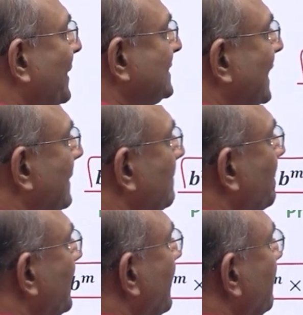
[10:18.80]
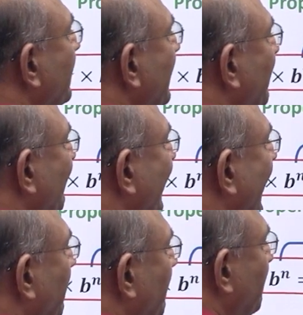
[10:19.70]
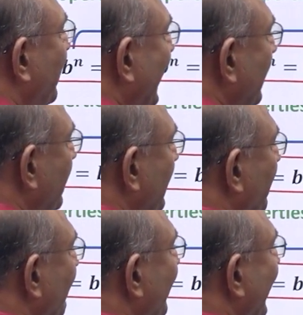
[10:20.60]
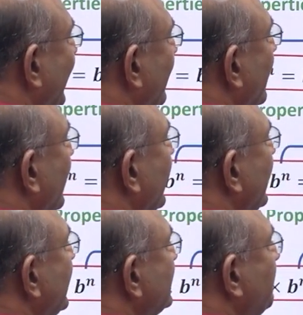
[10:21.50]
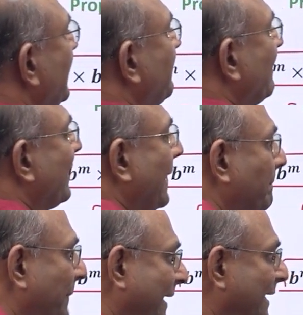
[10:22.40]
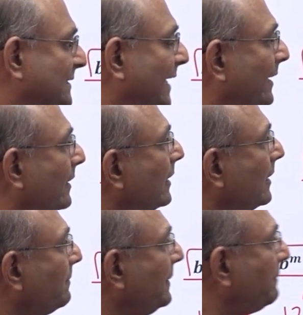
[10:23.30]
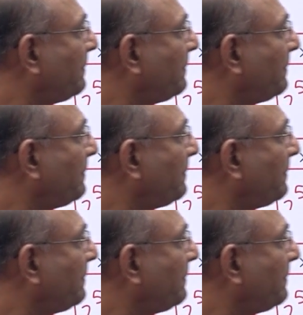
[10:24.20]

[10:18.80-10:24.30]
plus n, B power m by B power n is B power m minus n, B